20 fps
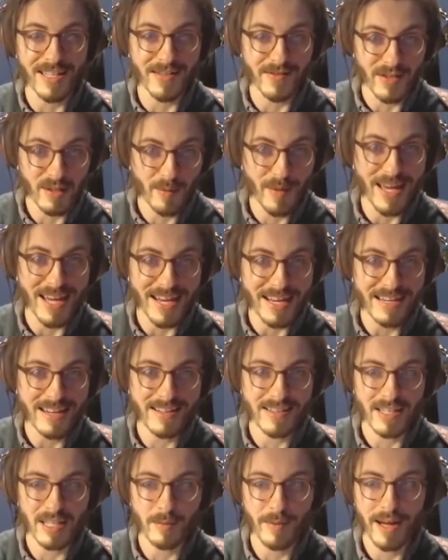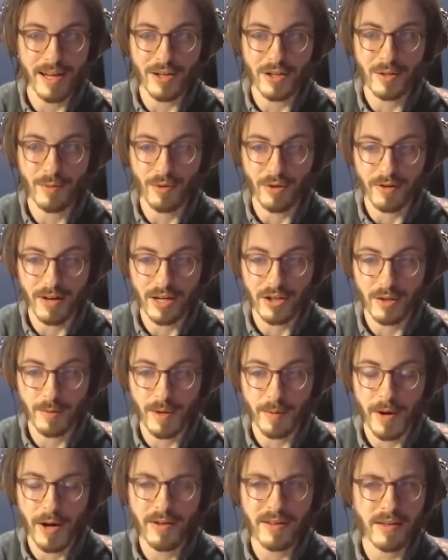of Spain. It's a Spanish progression, but
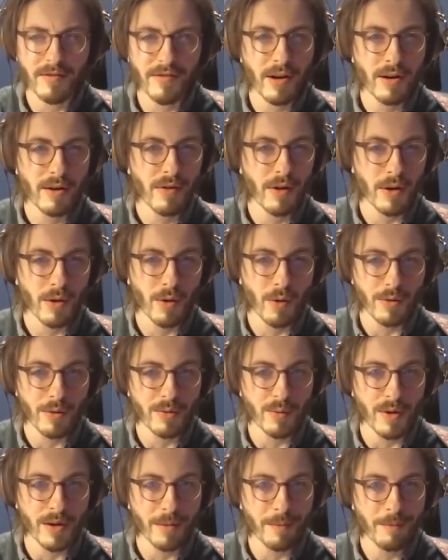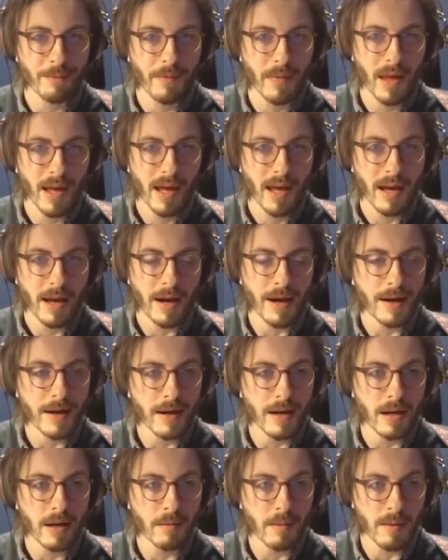apparently a very, very old one,
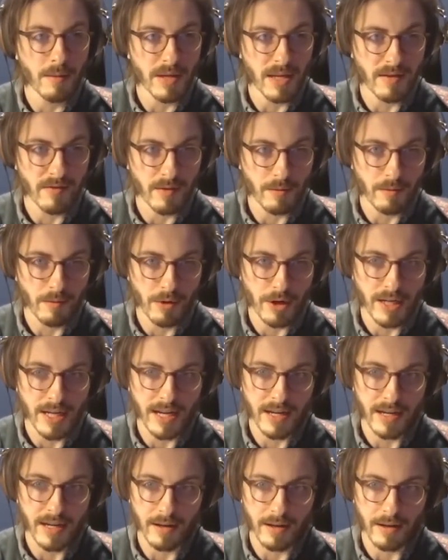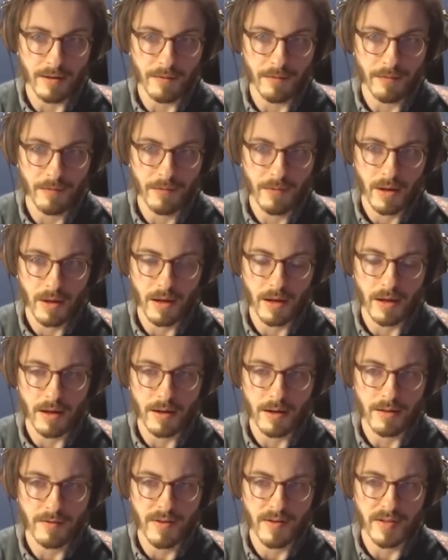maybe even predating
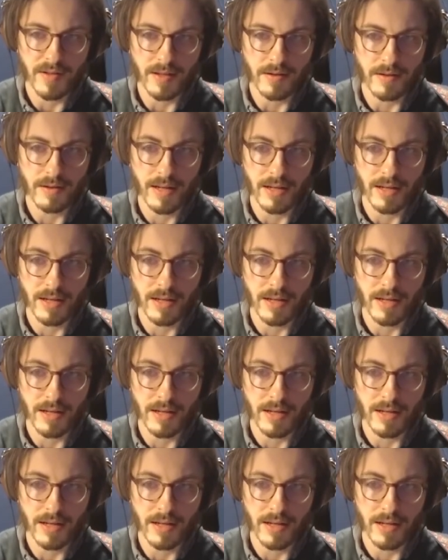the 15th